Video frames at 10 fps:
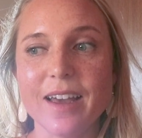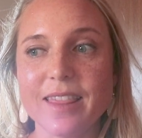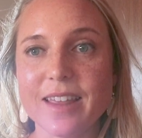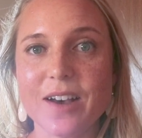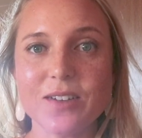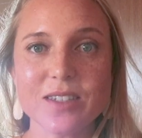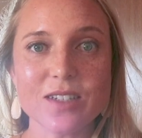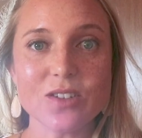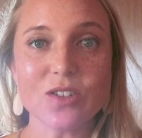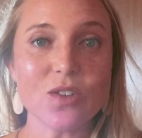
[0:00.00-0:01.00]

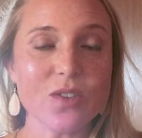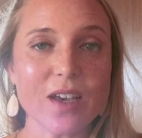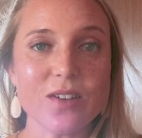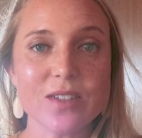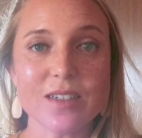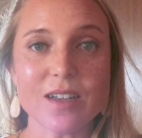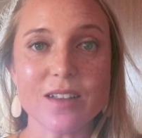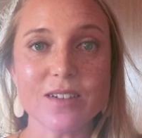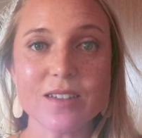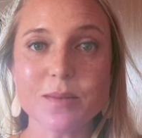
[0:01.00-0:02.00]
$1,000 or
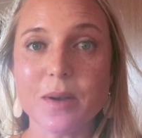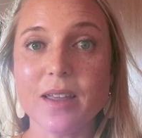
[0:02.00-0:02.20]
$2,000 a